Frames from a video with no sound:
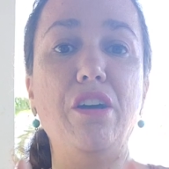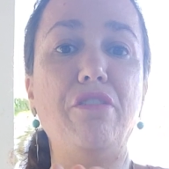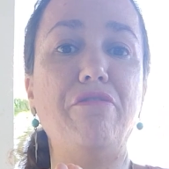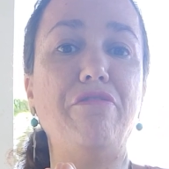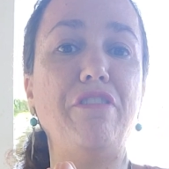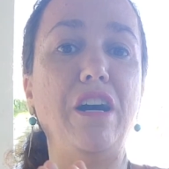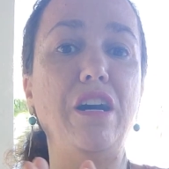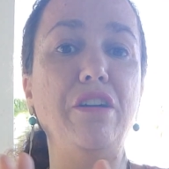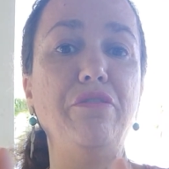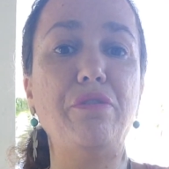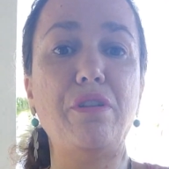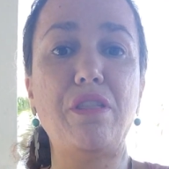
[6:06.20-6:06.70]
of
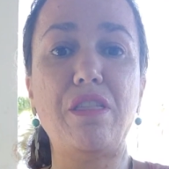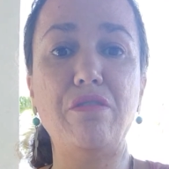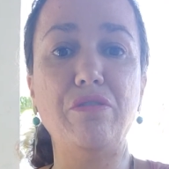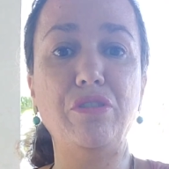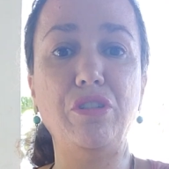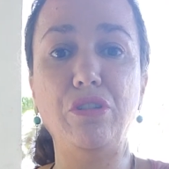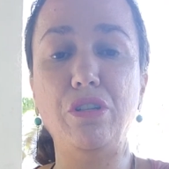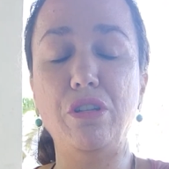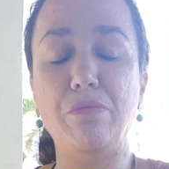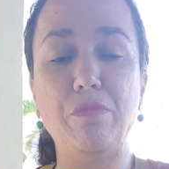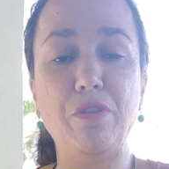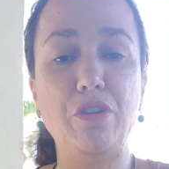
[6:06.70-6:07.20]

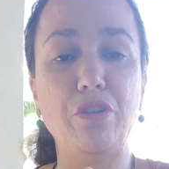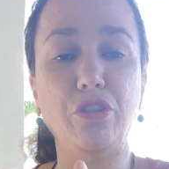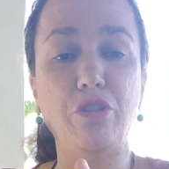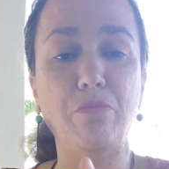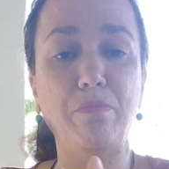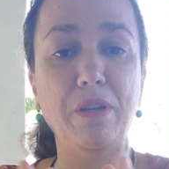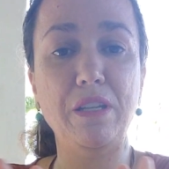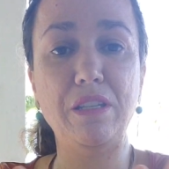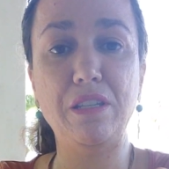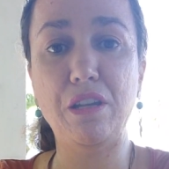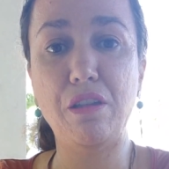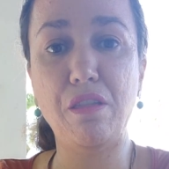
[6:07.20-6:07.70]
100,000, I'm going to
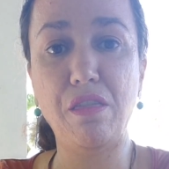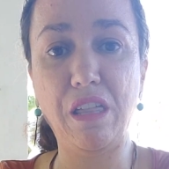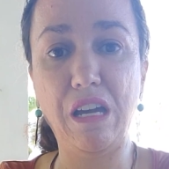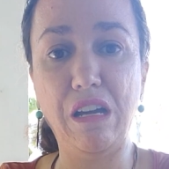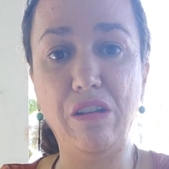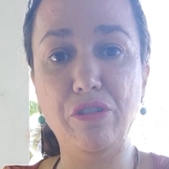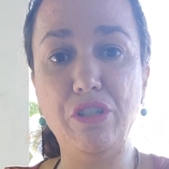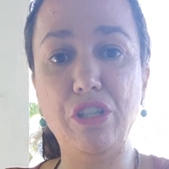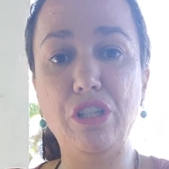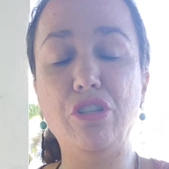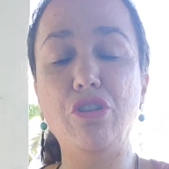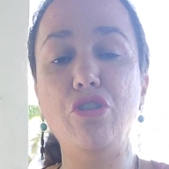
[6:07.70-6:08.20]
pay
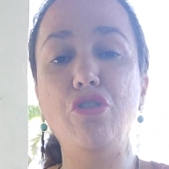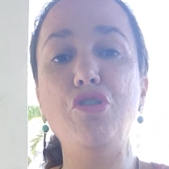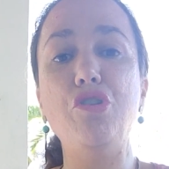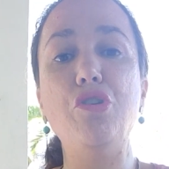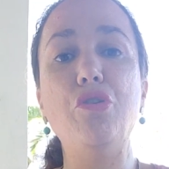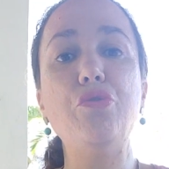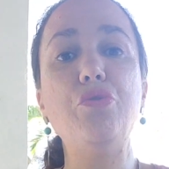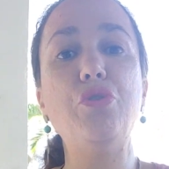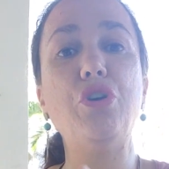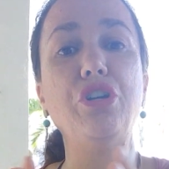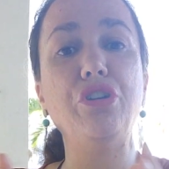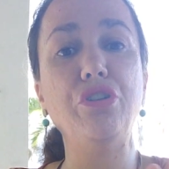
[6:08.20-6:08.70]
10,000.
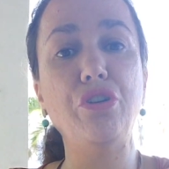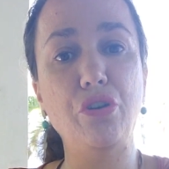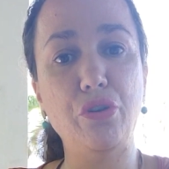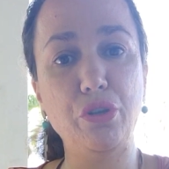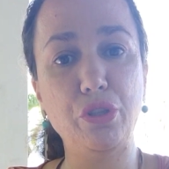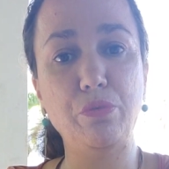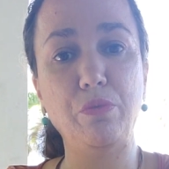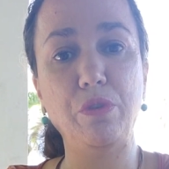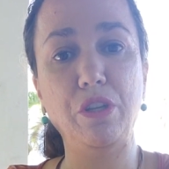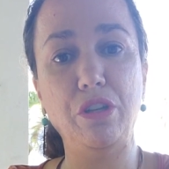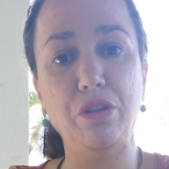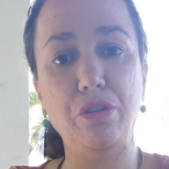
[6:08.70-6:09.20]
No, you're
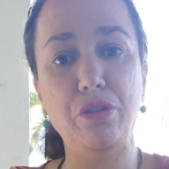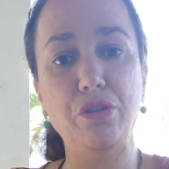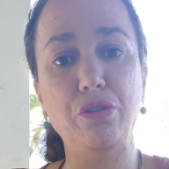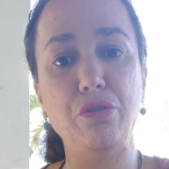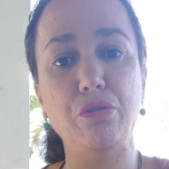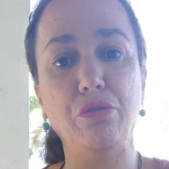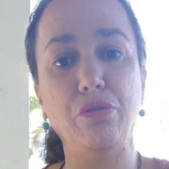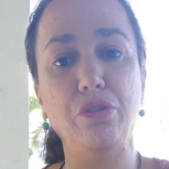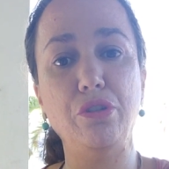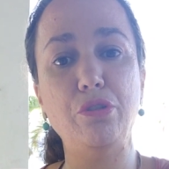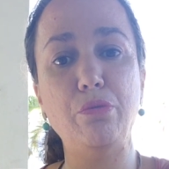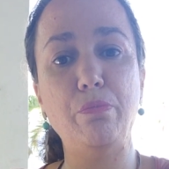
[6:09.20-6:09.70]
not, because
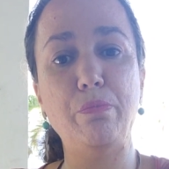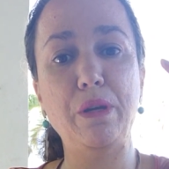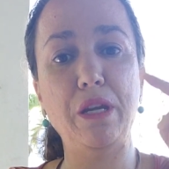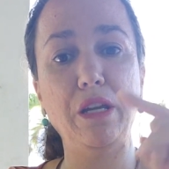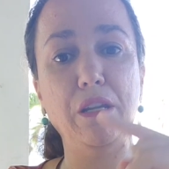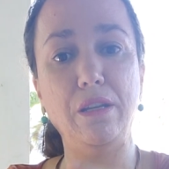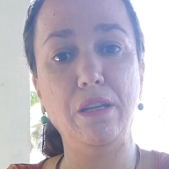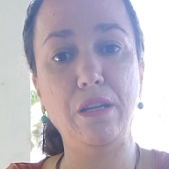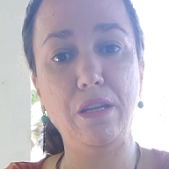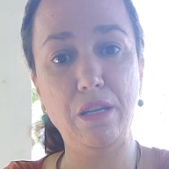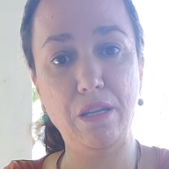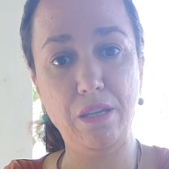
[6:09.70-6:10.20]
you're going to
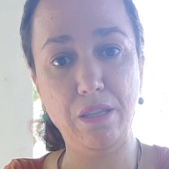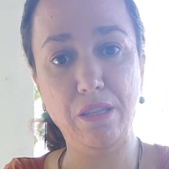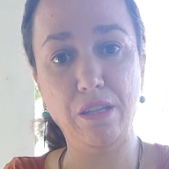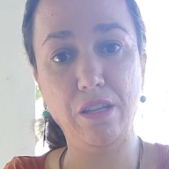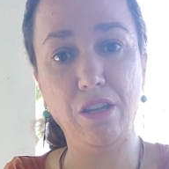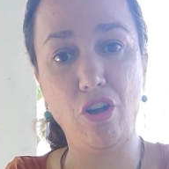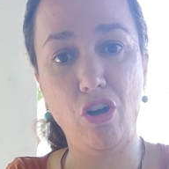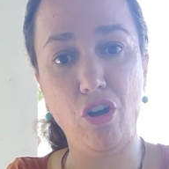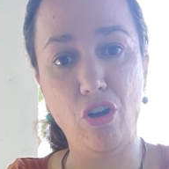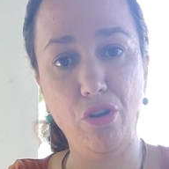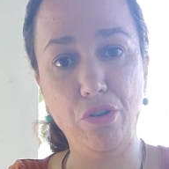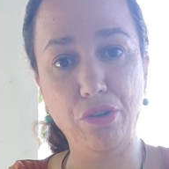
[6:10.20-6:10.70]
pay hidden
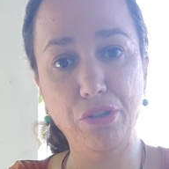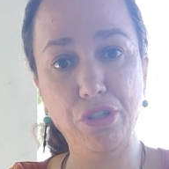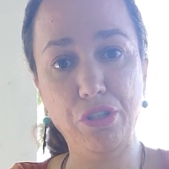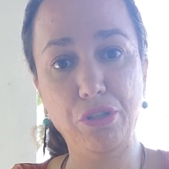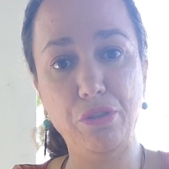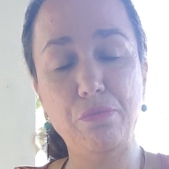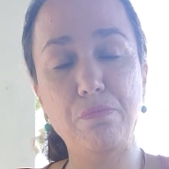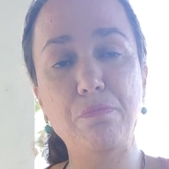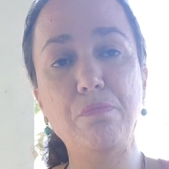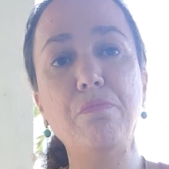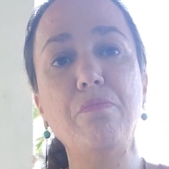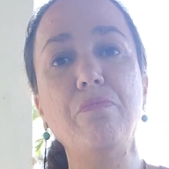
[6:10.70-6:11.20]

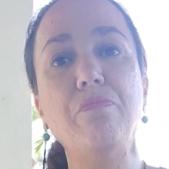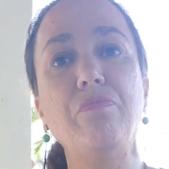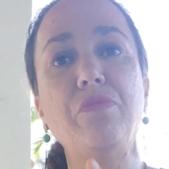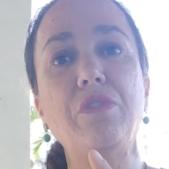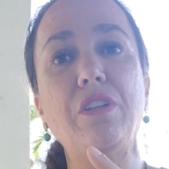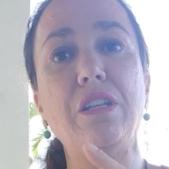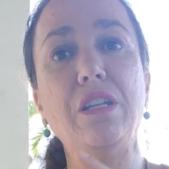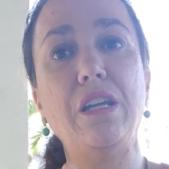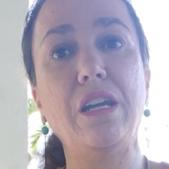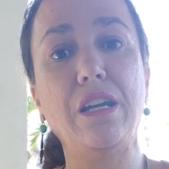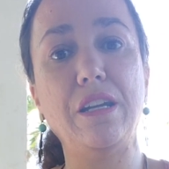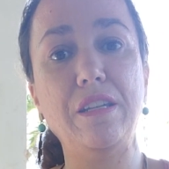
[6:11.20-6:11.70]
cost,
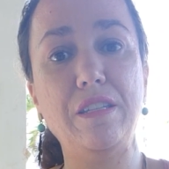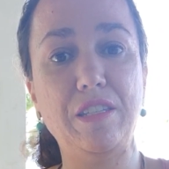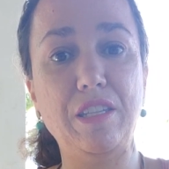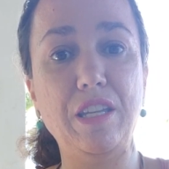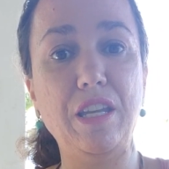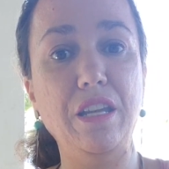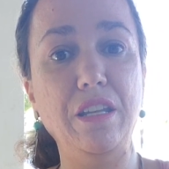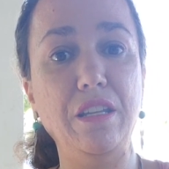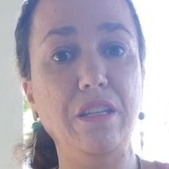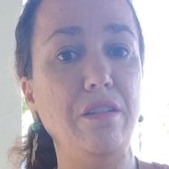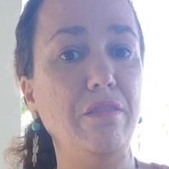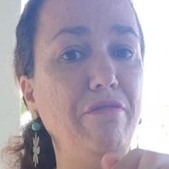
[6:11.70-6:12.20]
like I
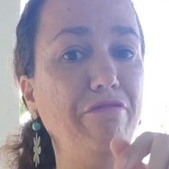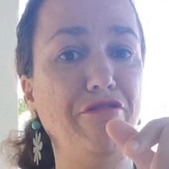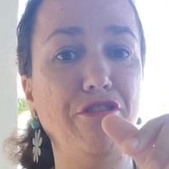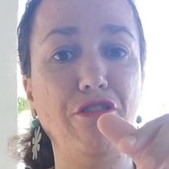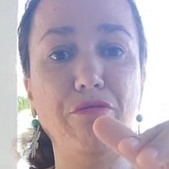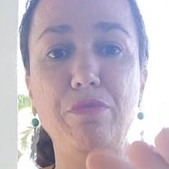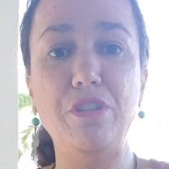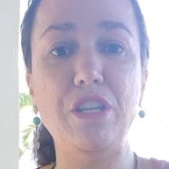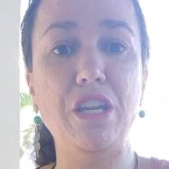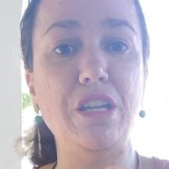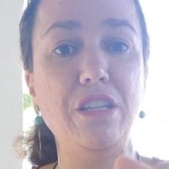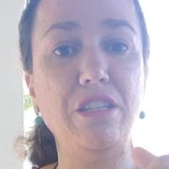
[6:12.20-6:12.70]
said,
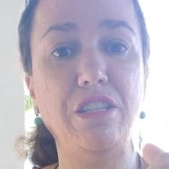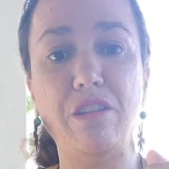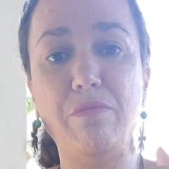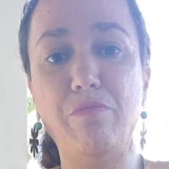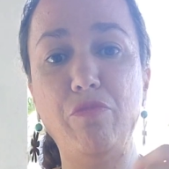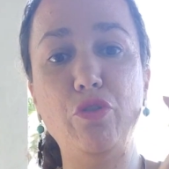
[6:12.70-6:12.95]
from the ATM